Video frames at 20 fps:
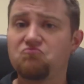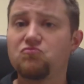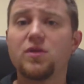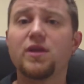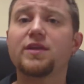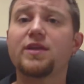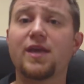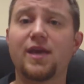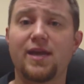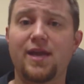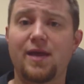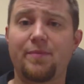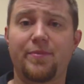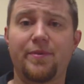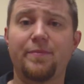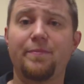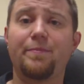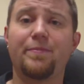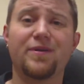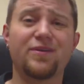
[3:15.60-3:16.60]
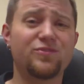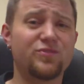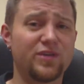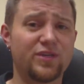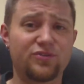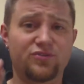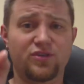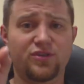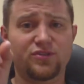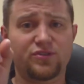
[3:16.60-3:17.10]
It can't happen. But a
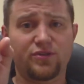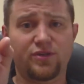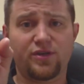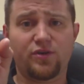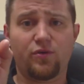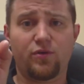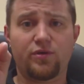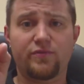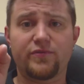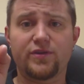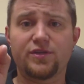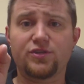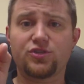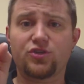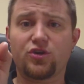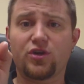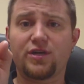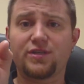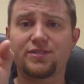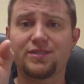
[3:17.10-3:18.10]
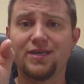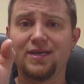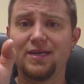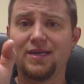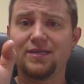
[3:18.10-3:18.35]
drinking straw is only 1/4 of an inch across.